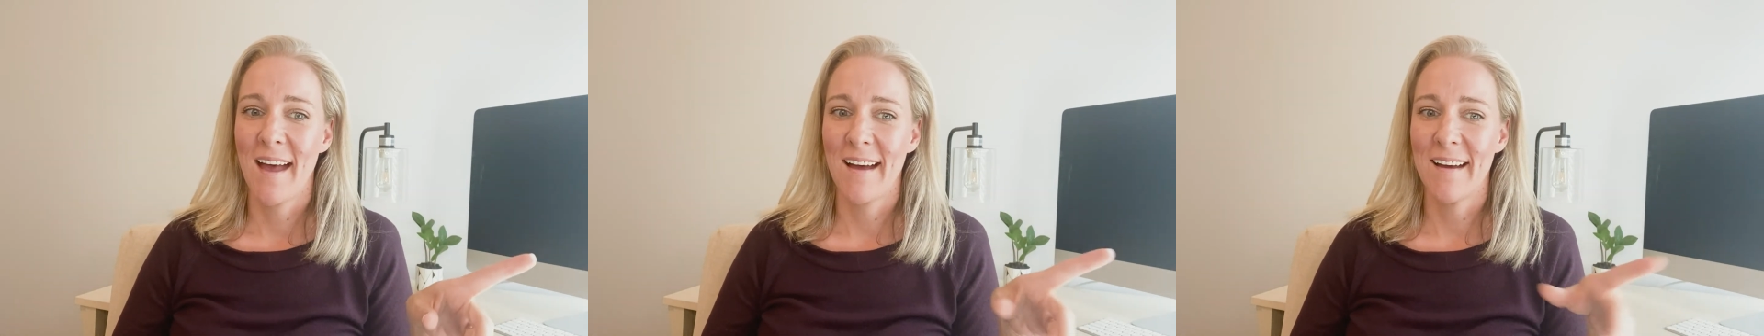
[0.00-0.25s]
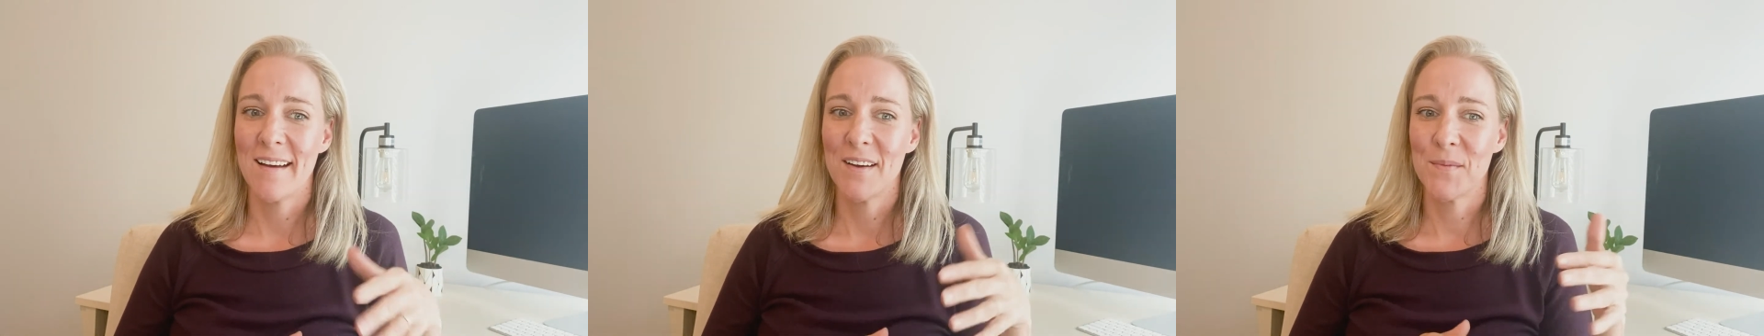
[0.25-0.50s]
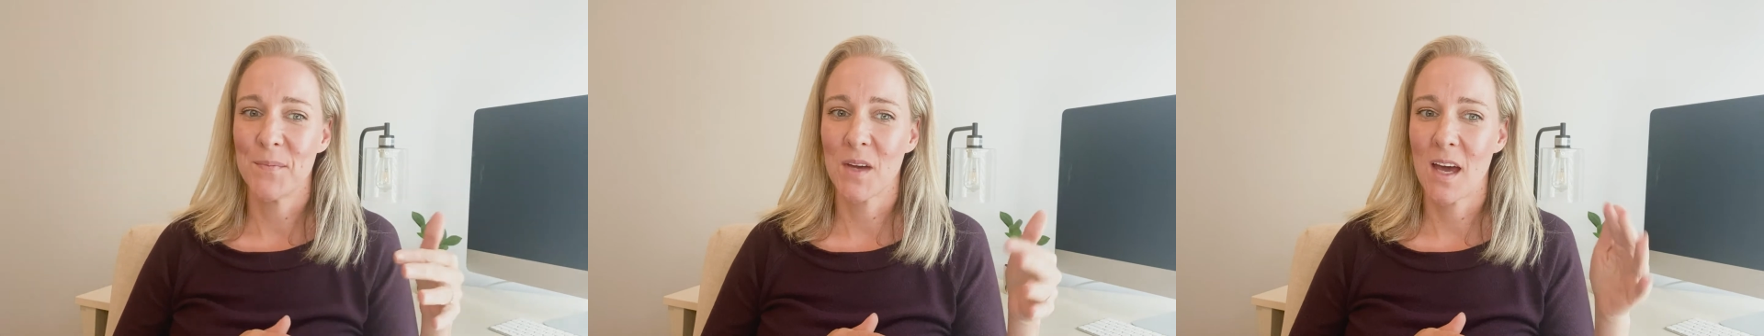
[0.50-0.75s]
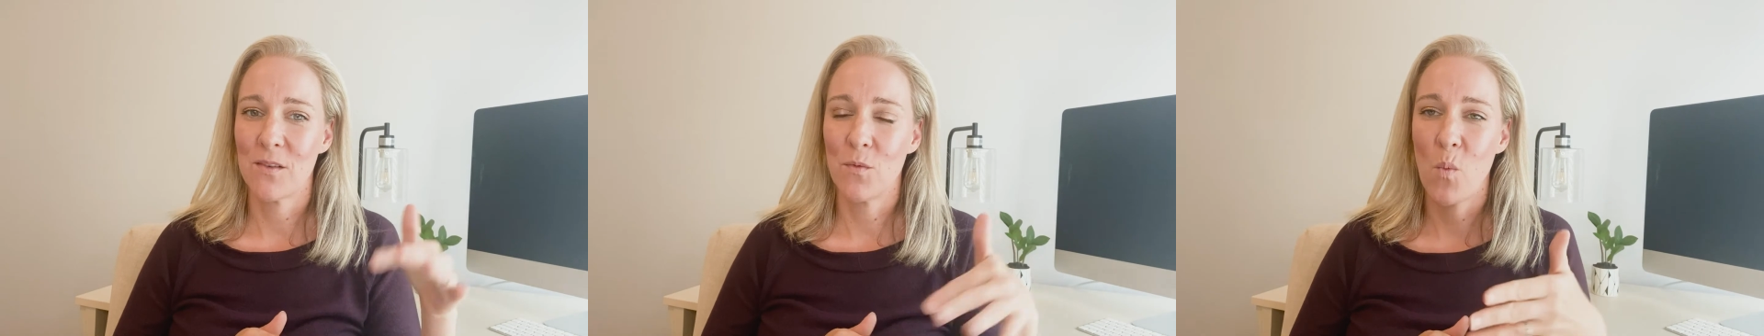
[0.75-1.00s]

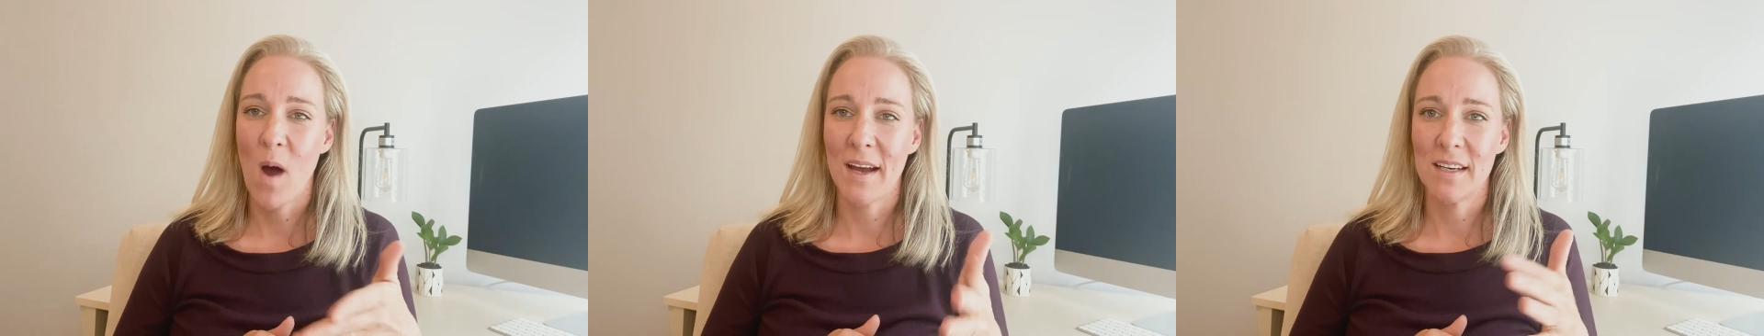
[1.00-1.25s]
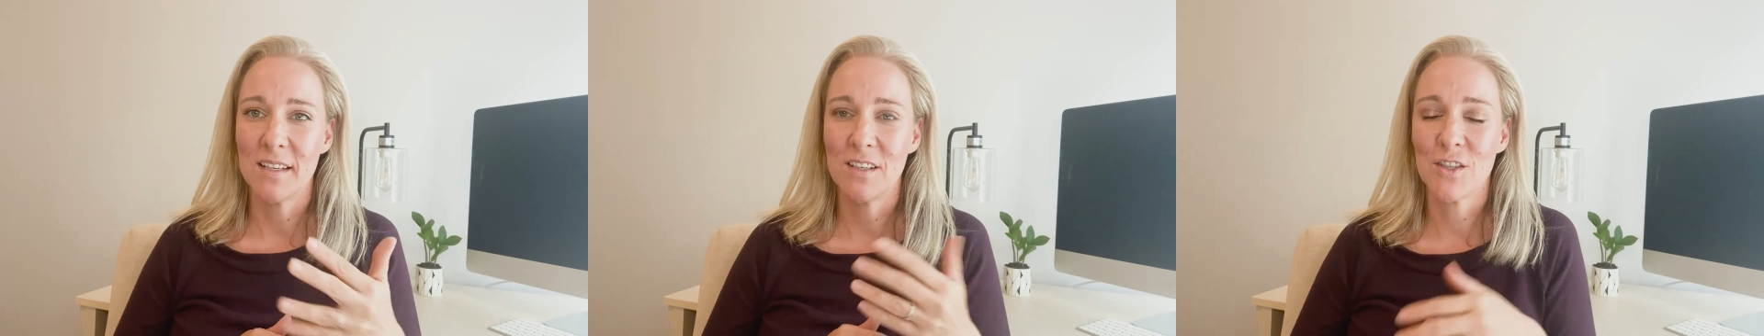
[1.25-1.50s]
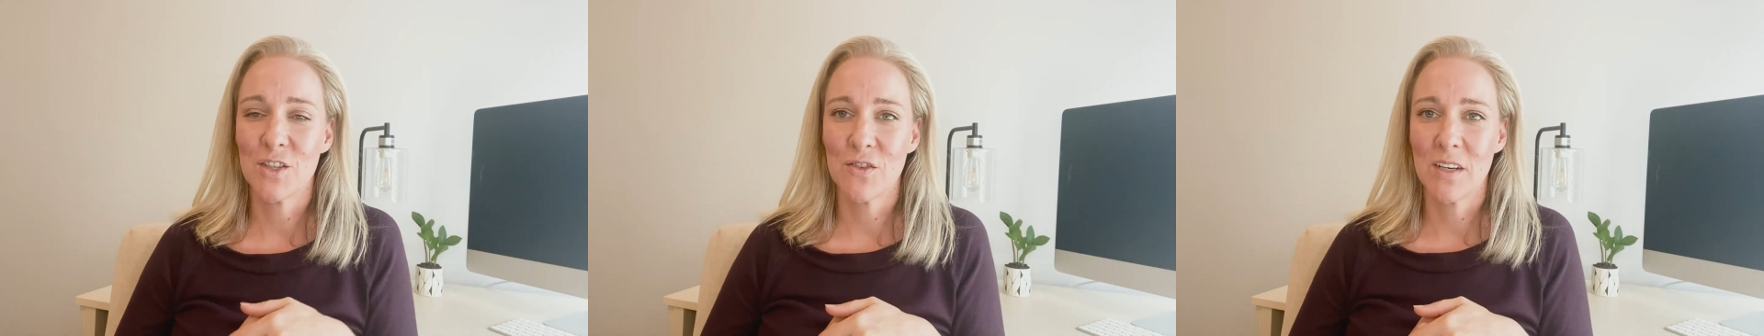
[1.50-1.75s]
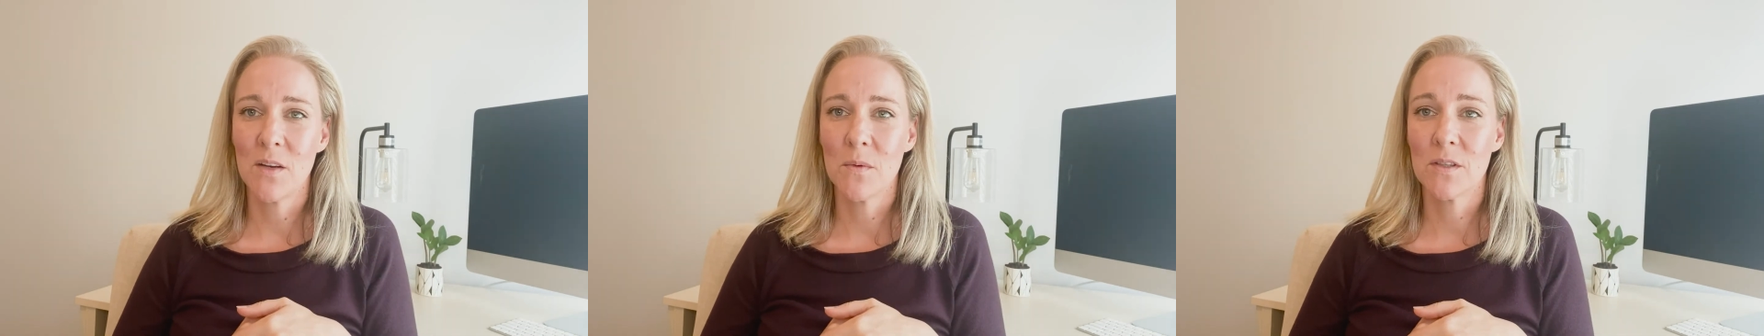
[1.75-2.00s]
kind of windy
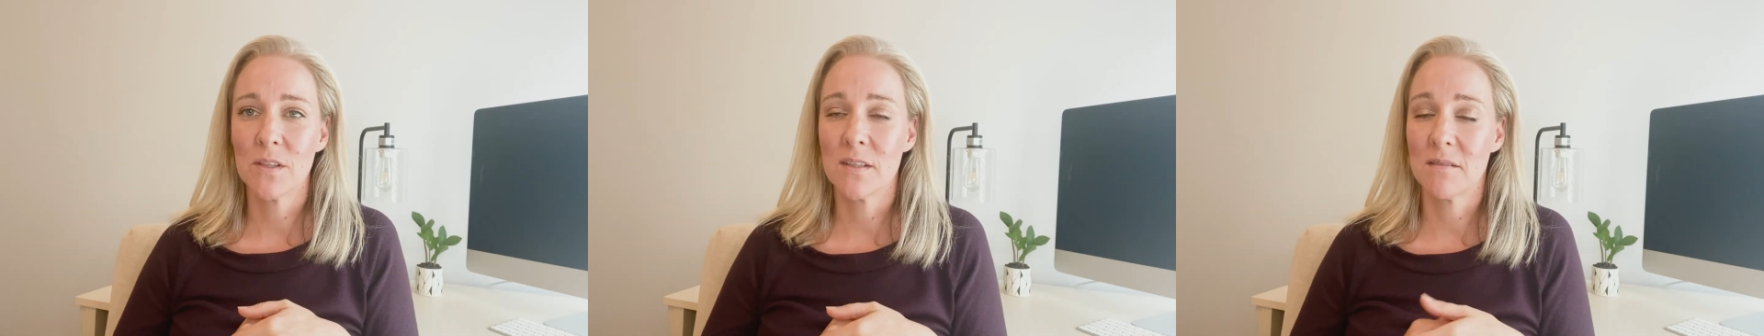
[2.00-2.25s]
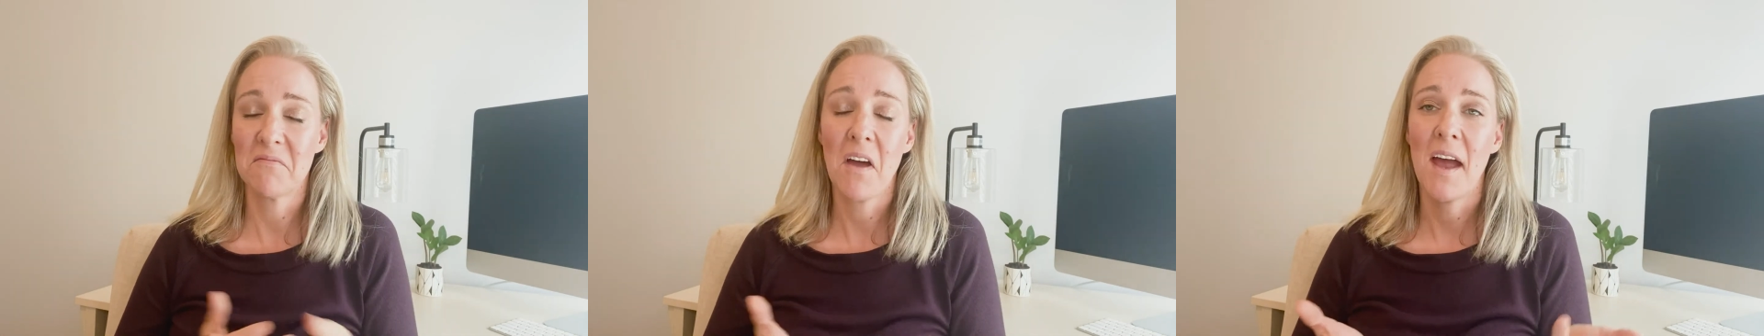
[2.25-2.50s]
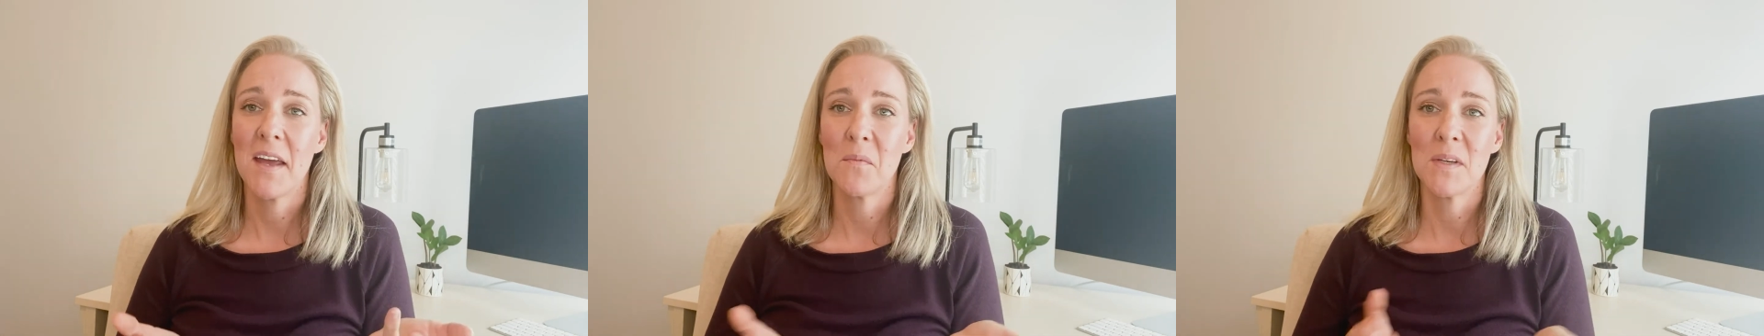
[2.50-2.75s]
street, which is fine.